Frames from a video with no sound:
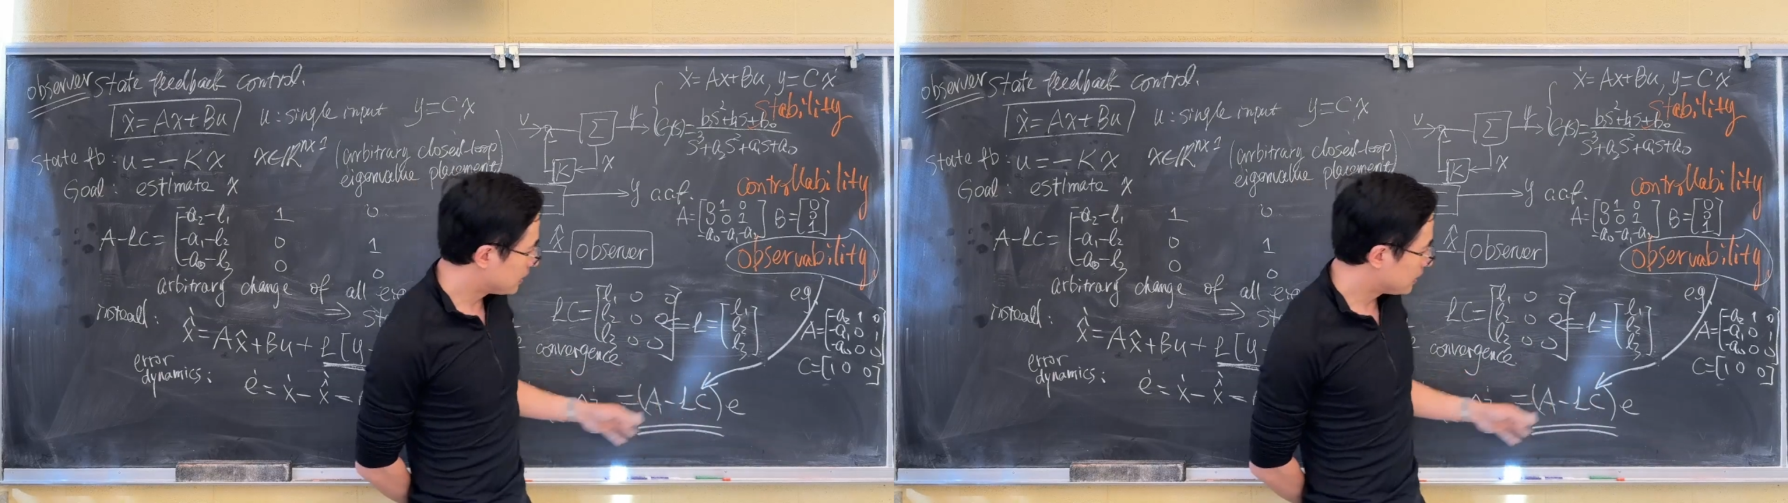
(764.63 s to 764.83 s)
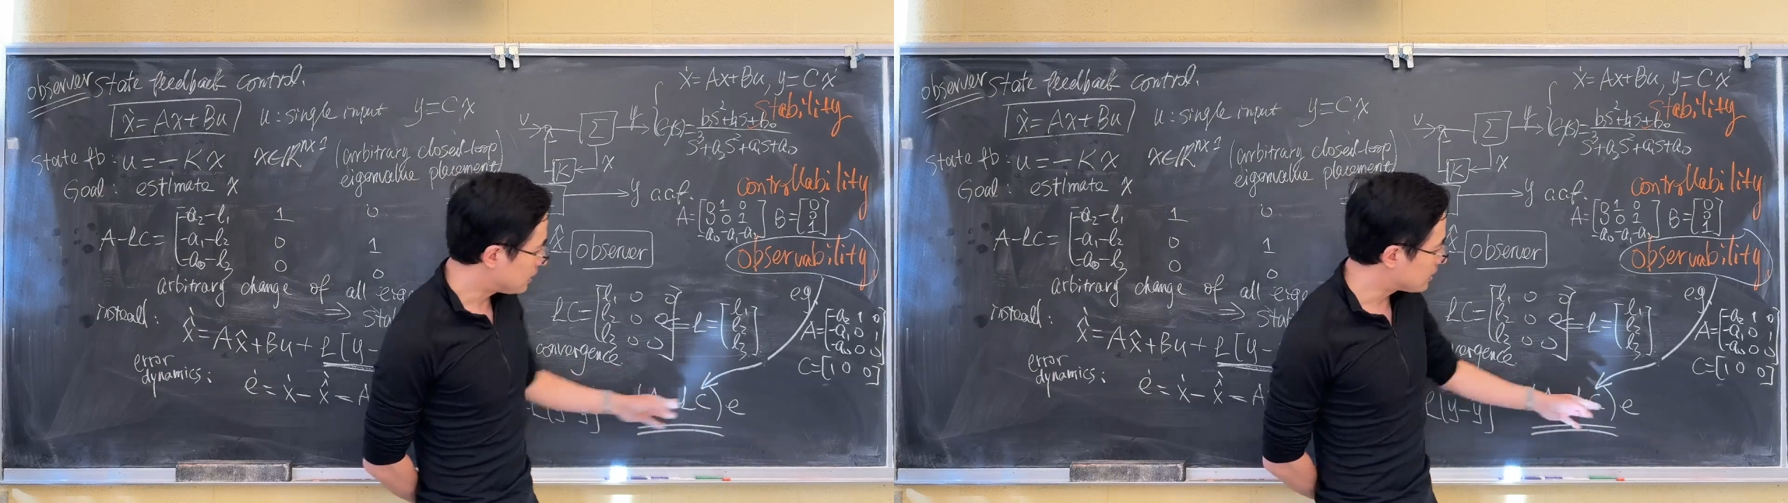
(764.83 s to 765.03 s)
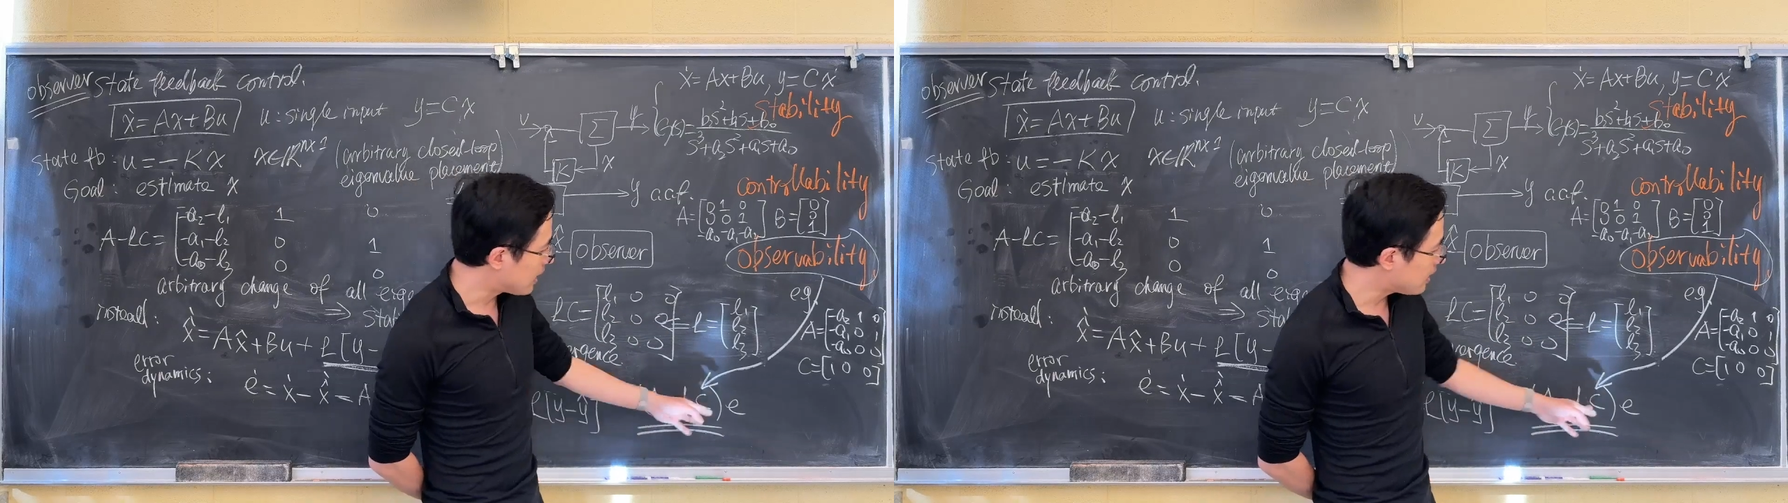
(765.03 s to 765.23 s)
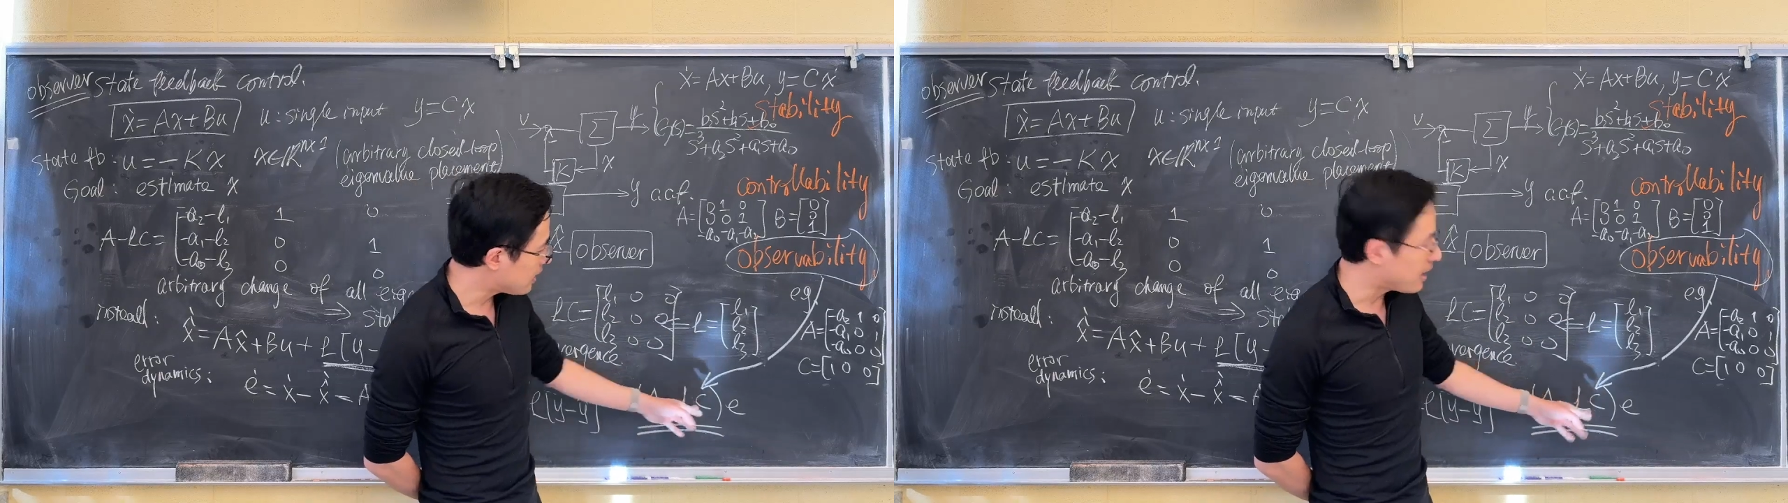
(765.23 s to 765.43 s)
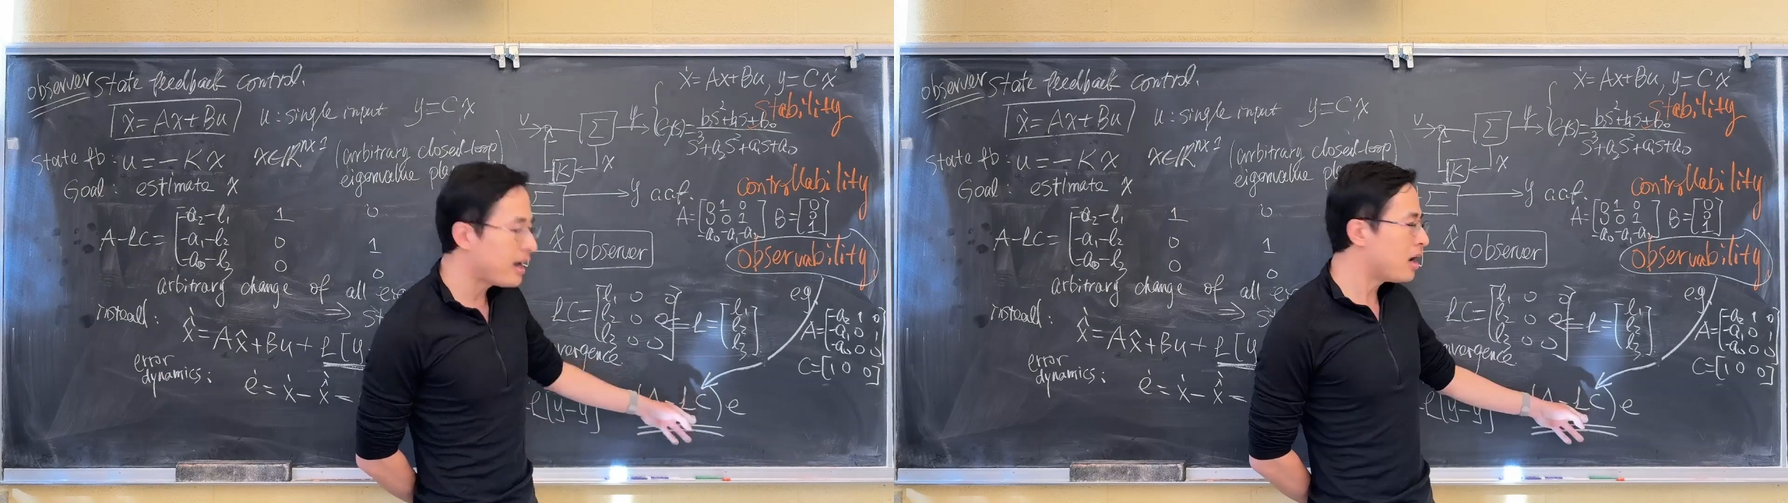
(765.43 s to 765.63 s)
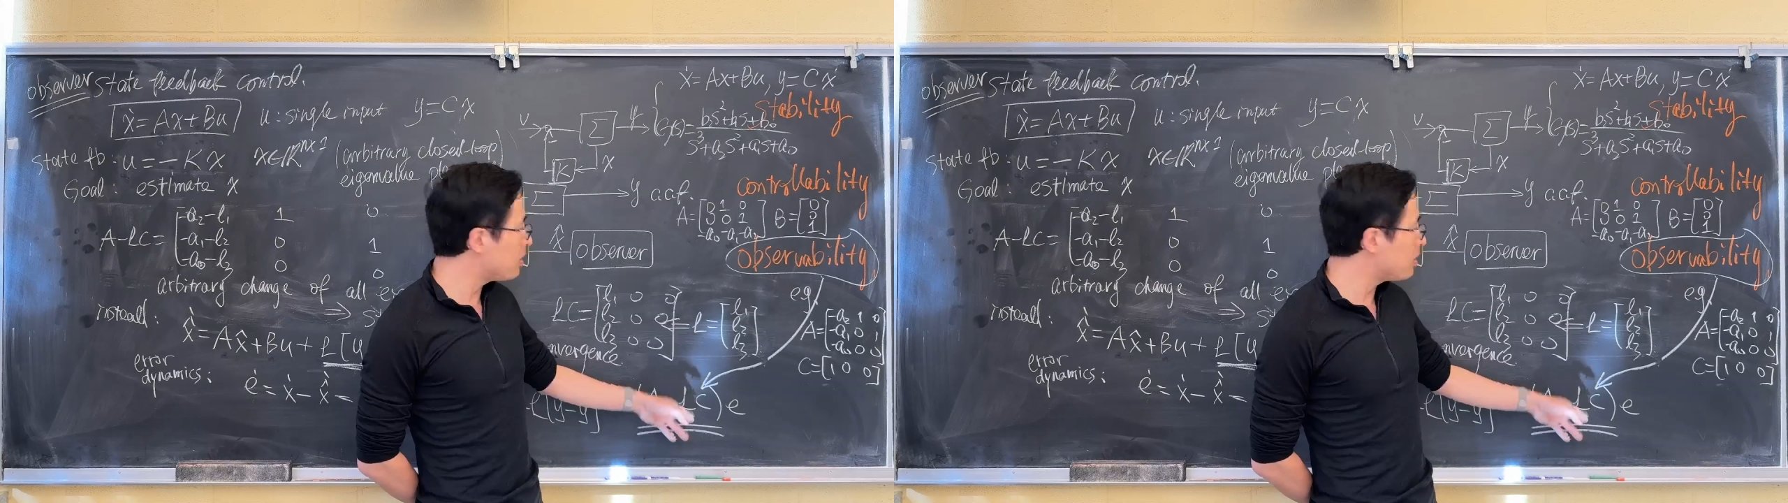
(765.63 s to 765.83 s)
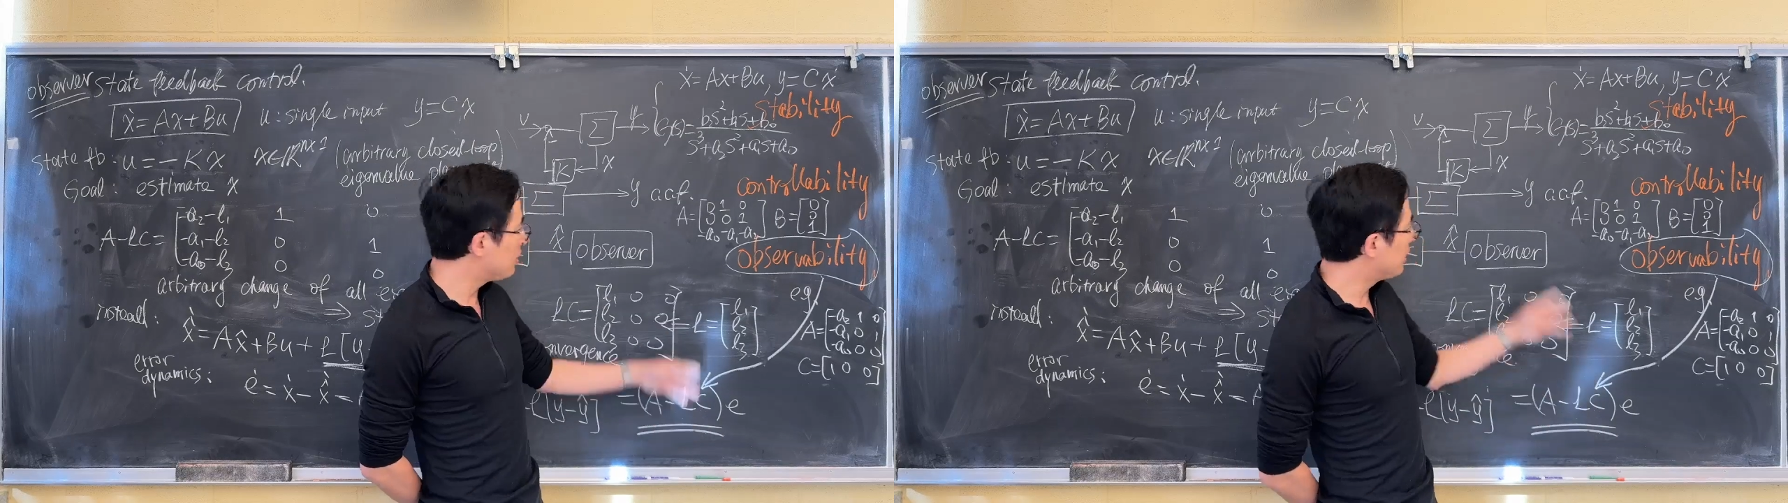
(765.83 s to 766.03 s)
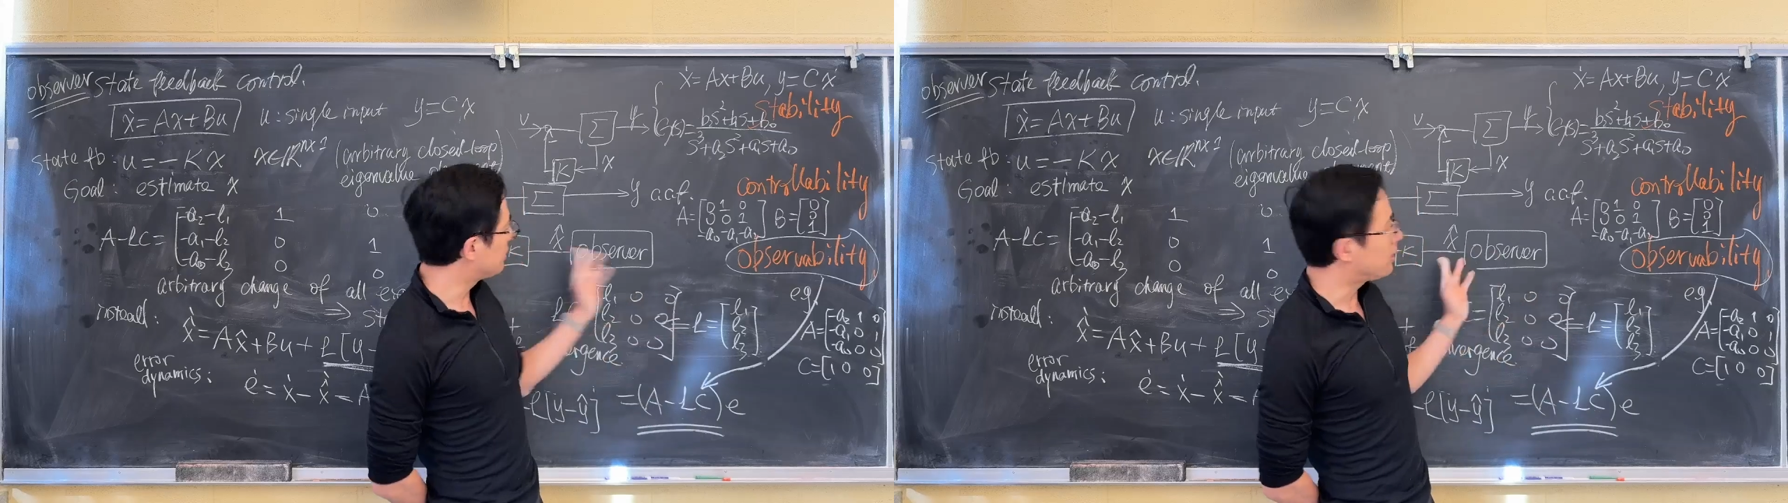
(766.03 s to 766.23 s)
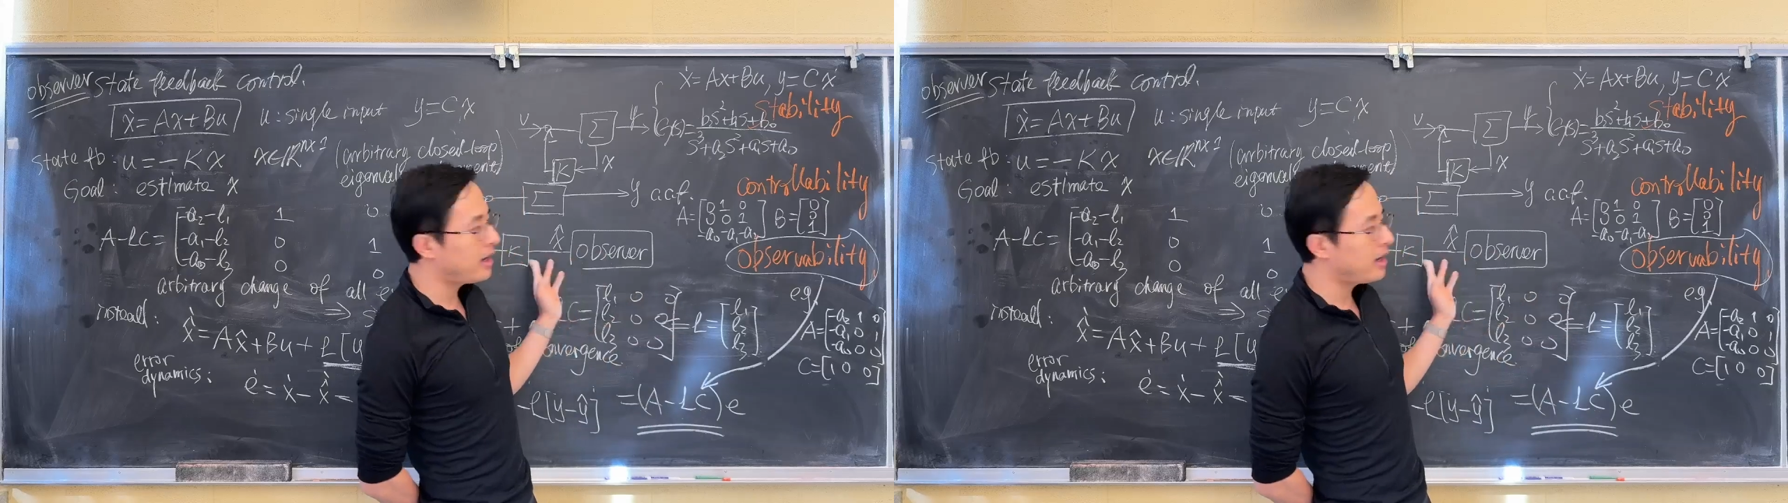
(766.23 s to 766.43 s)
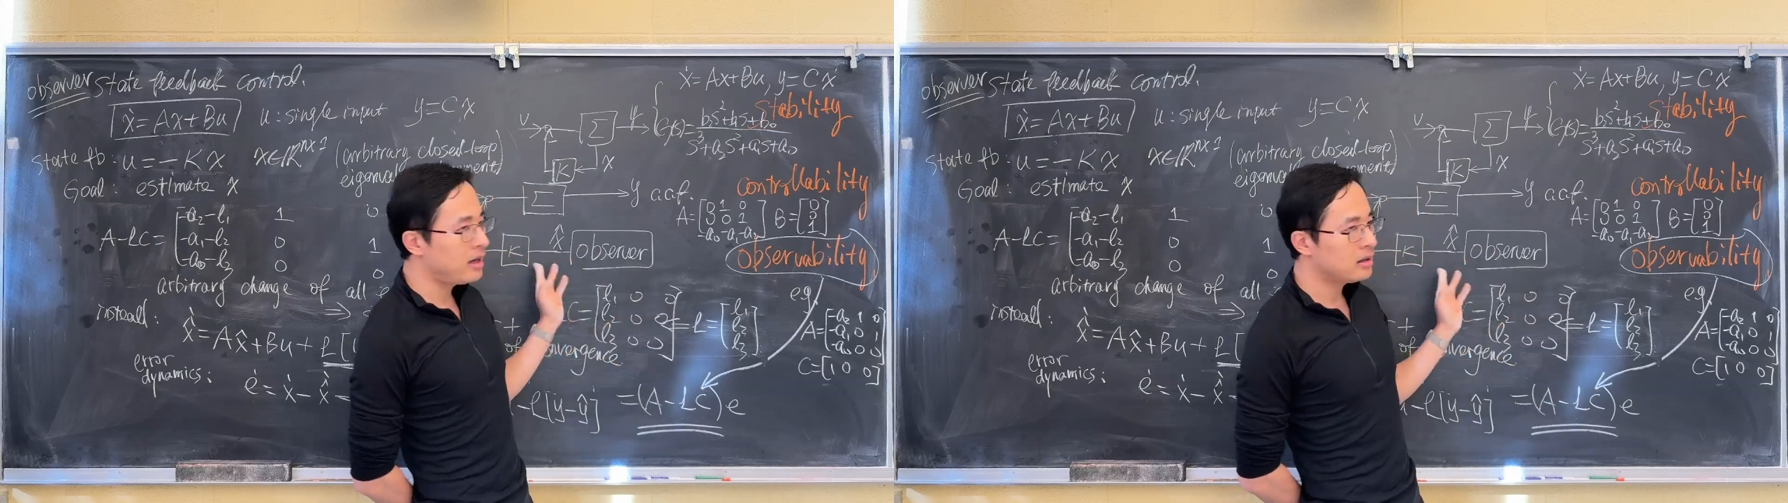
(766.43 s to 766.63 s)
design L and
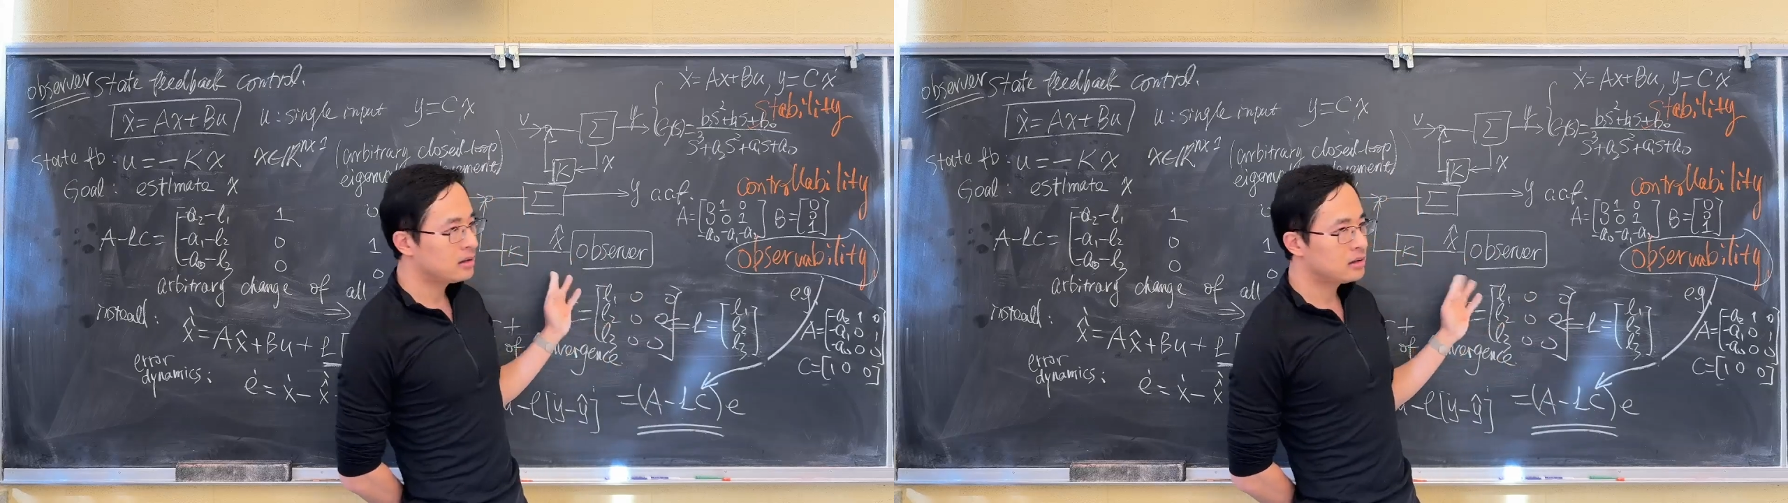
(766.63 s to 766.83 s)
K